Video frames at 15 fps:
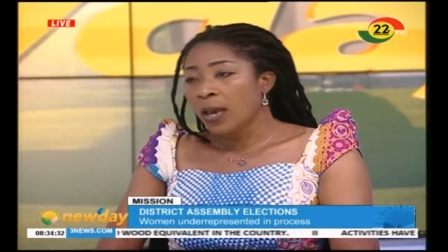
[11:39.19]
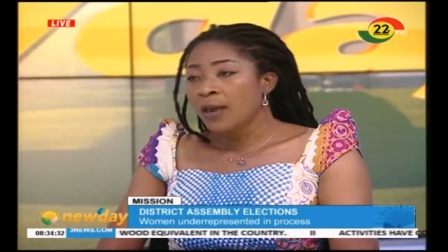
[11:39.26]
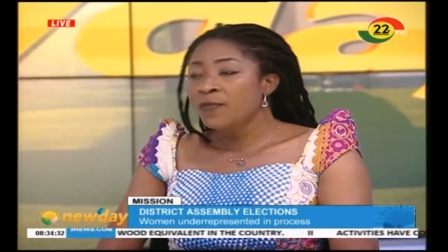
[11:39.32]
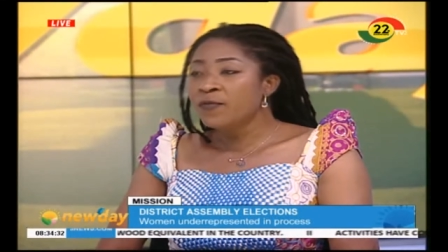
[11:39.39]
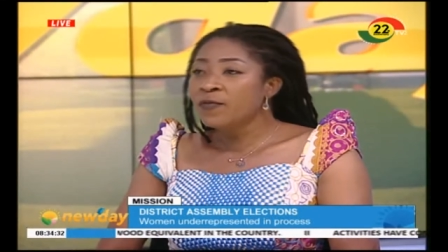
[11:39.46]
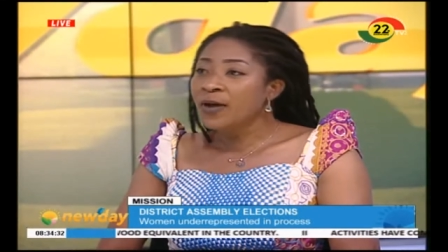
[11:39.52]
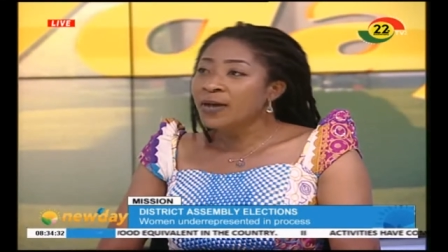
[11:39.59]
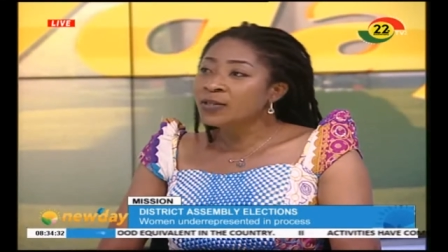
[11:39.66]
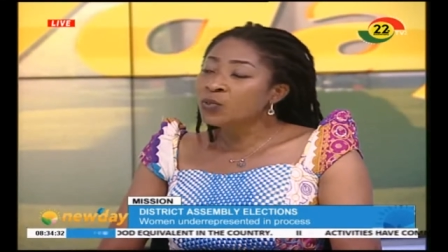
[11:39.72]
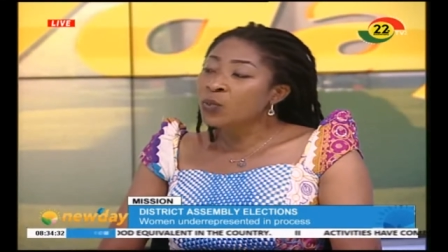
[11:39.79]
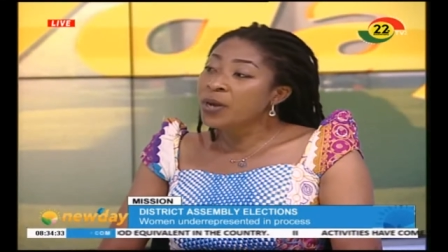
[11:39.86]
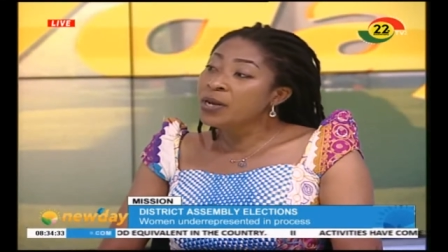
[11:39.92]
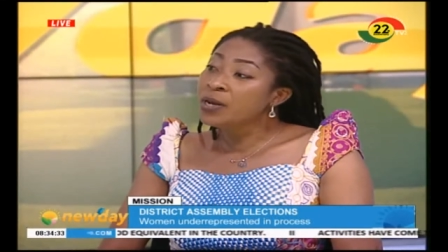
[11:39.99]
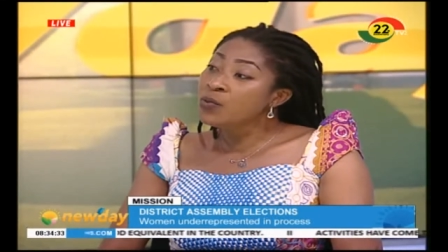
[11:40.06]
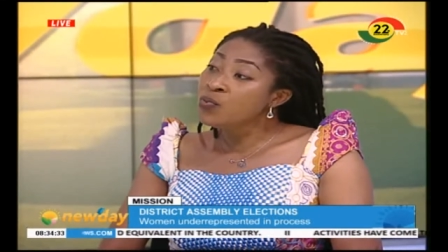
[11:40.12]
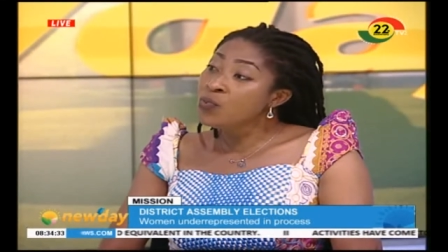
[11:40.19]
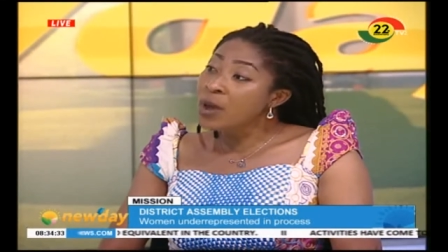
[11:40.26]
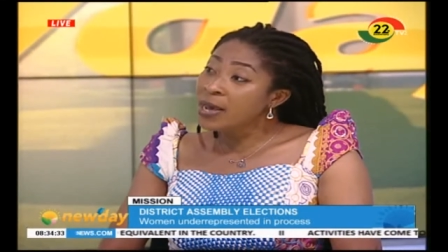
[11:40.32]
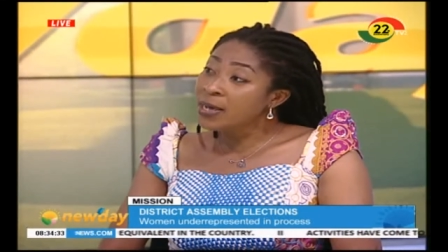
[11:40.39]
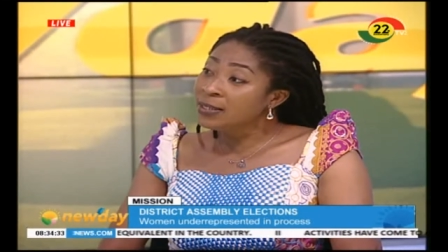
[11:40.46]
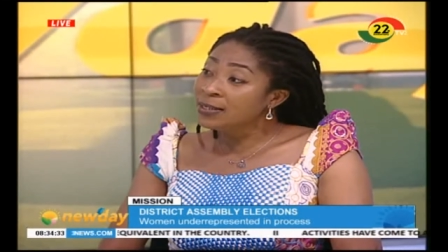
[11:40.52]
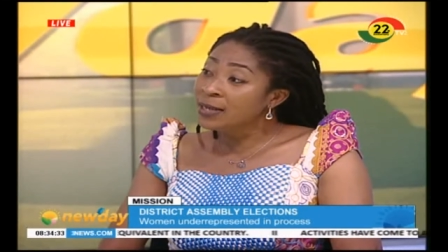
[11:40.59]
In fact, when it
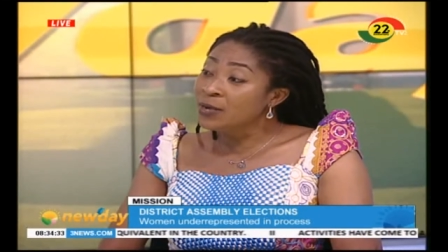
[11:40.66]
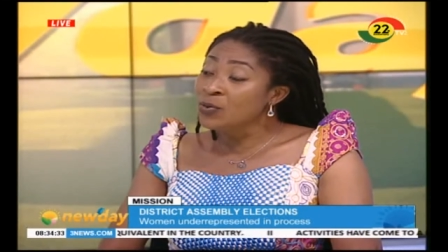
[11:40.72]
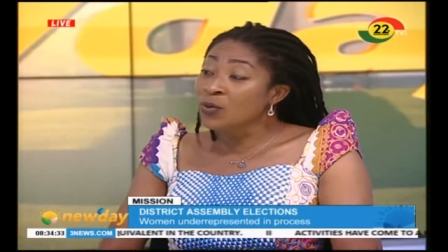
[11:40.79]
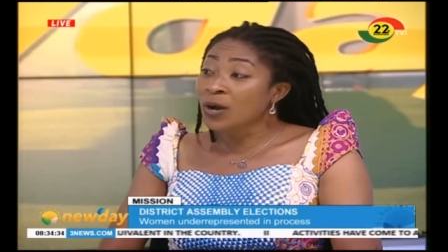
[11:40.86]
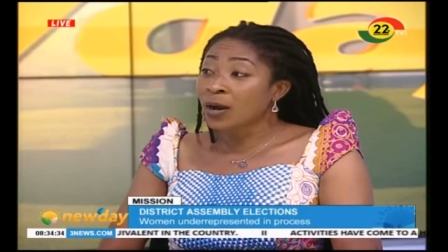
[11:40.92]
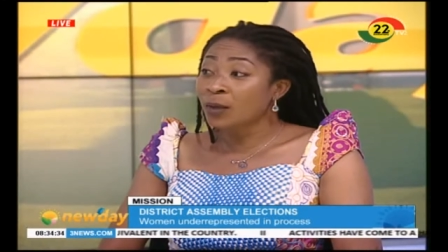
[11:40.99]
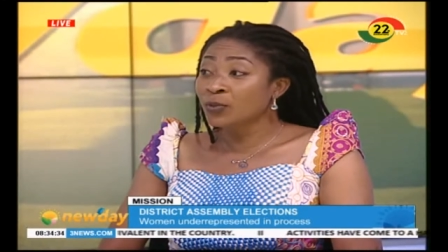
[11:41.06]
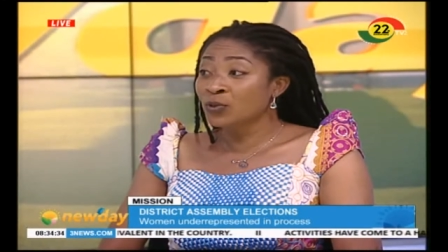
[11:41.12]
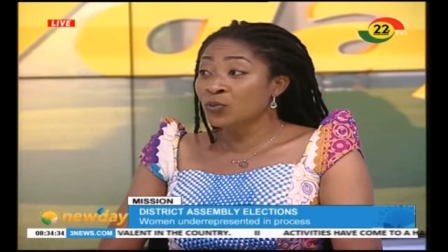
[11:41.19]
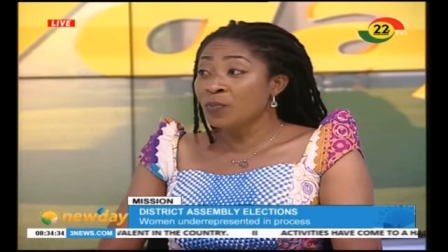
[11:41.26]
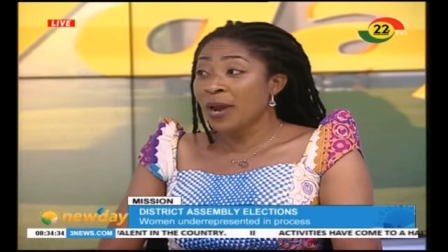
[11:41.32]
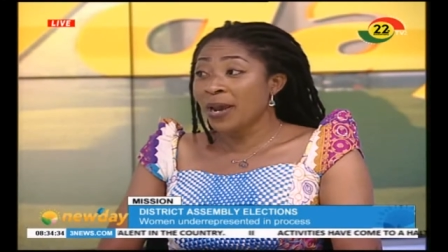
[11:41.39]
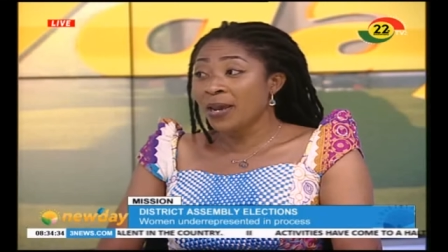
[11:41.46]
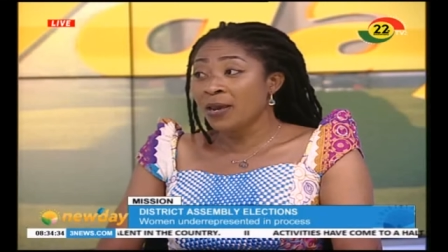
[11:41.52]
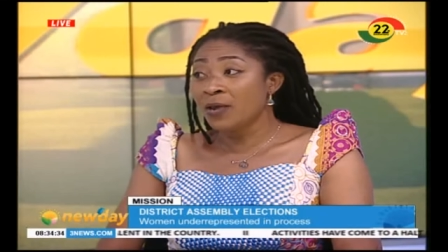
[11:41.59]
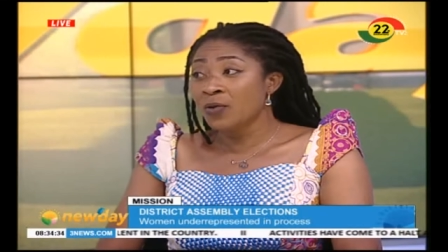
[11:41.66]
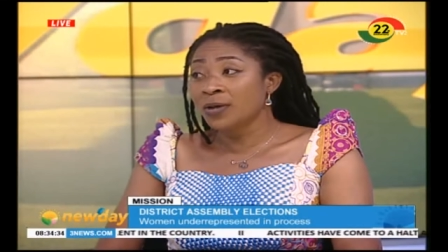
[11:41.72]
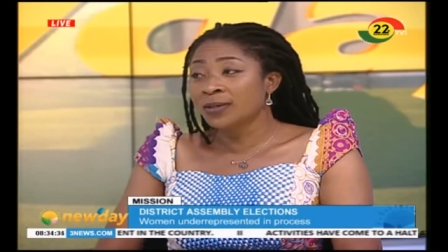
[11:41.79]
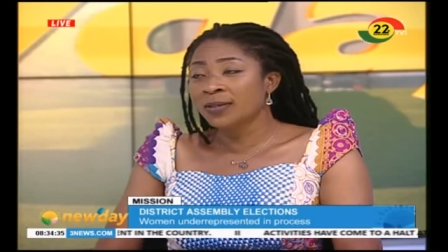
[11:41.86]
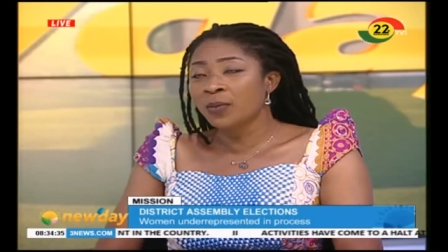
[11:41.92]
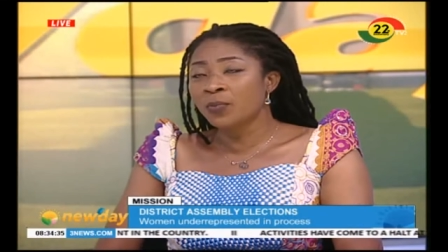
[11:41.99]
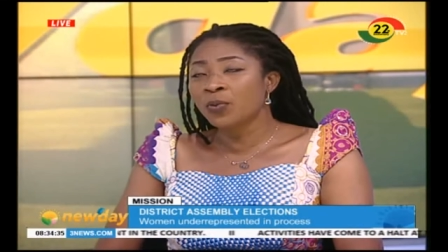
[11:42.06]
rains and you come to my
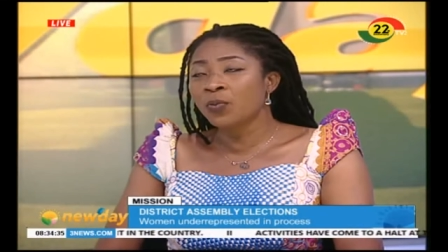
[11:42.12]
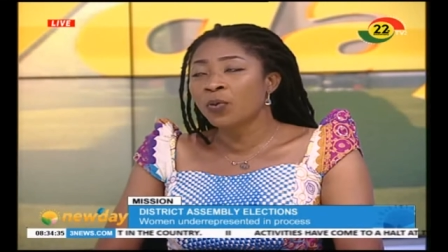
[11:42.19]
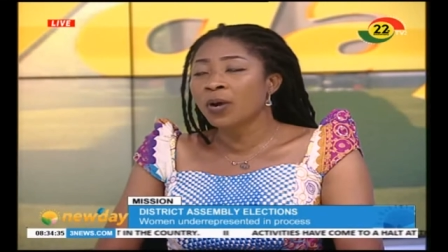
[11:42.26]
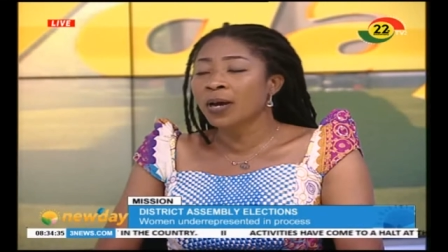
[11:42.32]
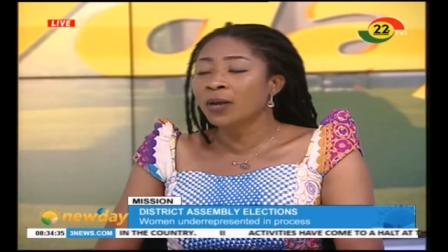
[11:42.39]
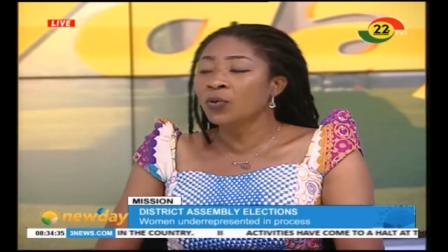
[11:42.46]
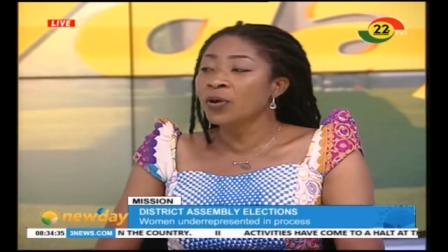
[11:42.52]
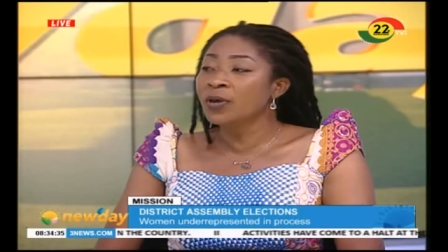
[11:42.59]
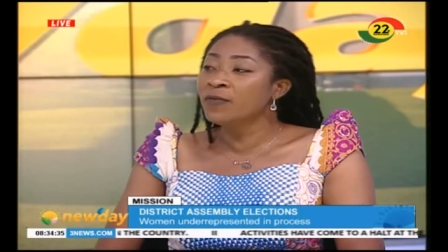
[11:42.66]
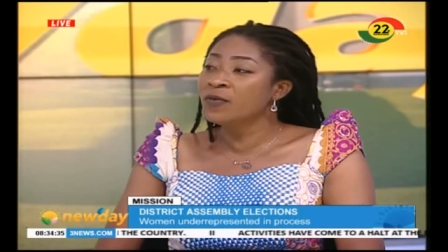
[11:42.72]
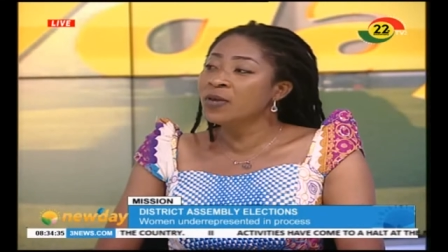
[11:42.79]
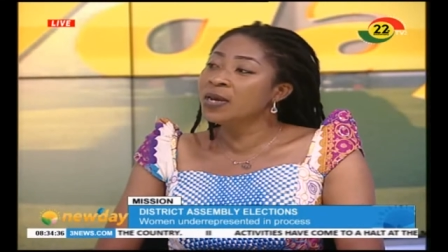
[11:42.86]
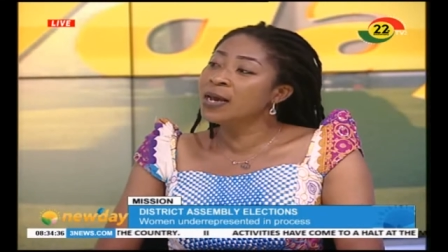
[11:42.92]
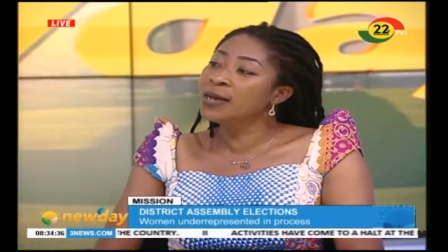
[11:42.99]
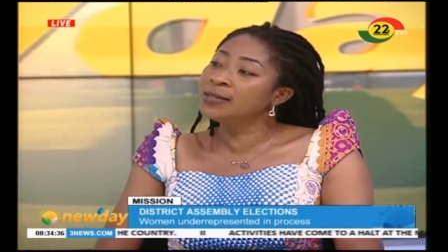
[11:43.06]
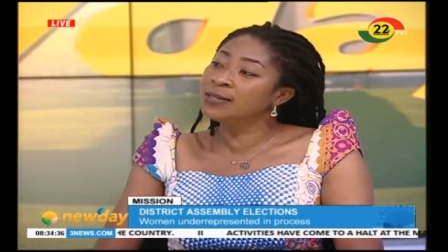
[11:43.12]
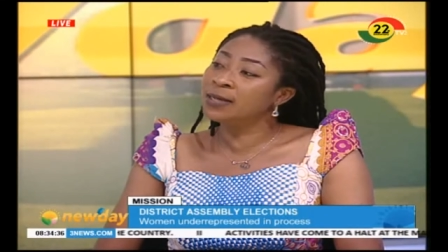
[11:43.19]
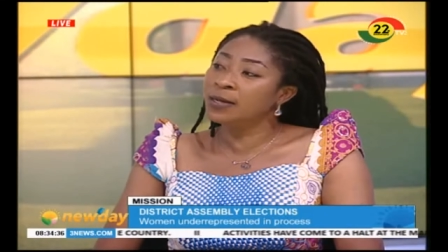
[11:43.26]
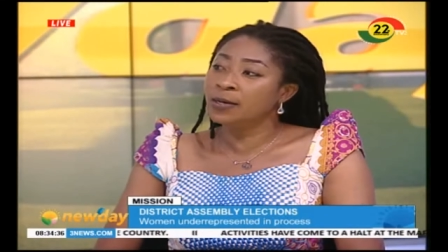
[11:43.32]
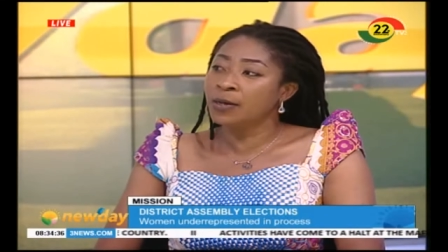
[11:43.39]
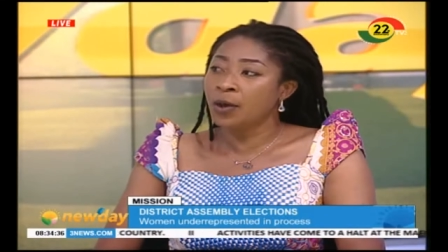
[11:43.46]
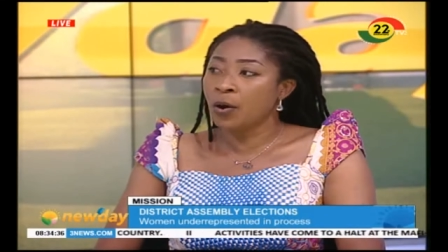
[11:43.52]
area, some people cannot even
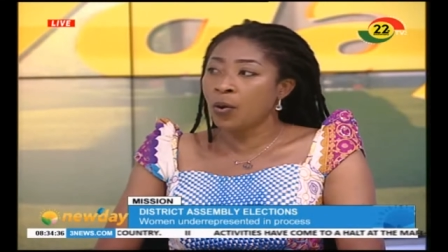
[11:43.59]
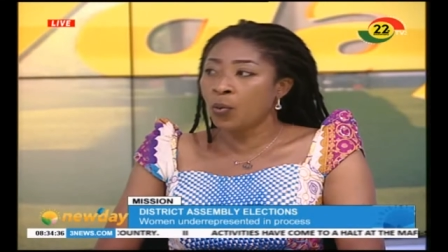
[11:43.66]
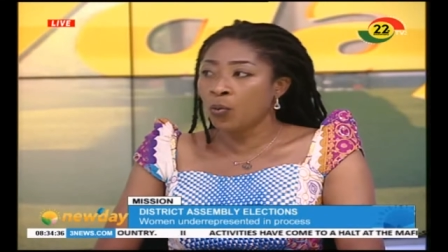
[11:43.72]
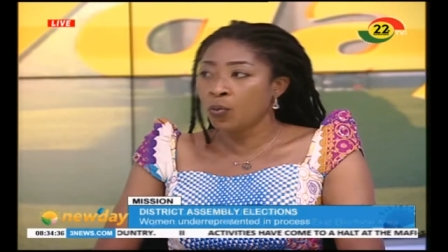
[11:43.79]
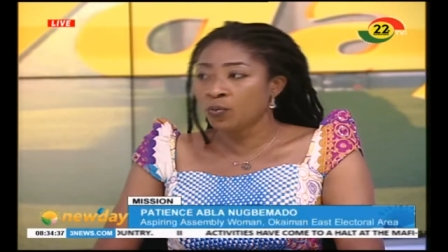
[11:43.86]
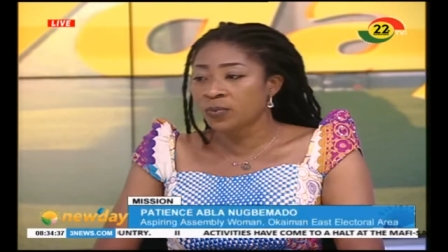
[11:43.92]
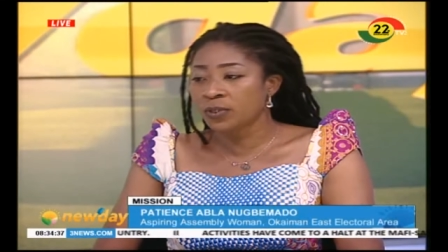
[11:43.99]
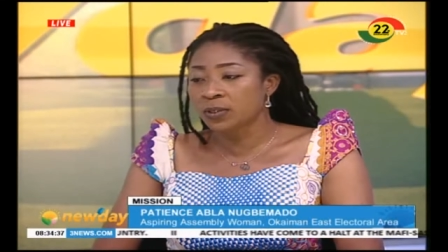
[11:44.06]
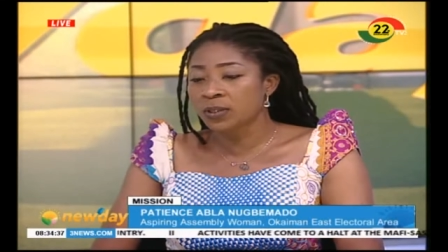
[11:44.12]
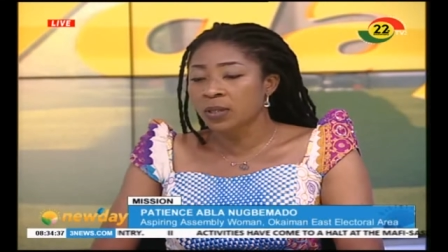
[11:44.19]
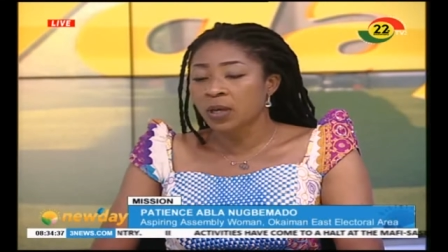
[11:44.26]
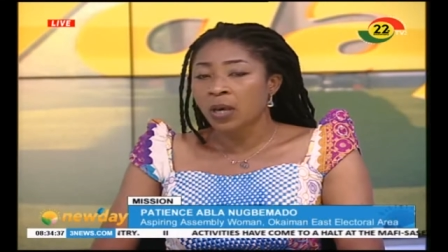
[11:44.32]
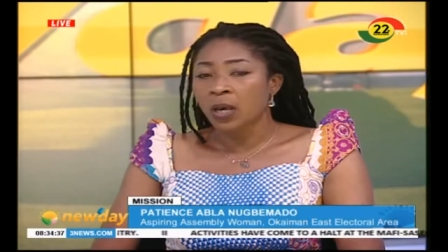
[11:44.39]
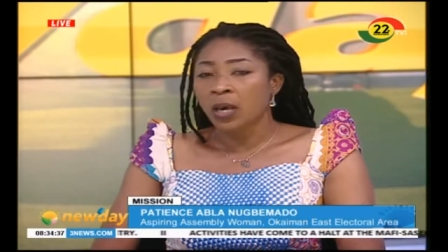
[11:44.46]
enter their homes.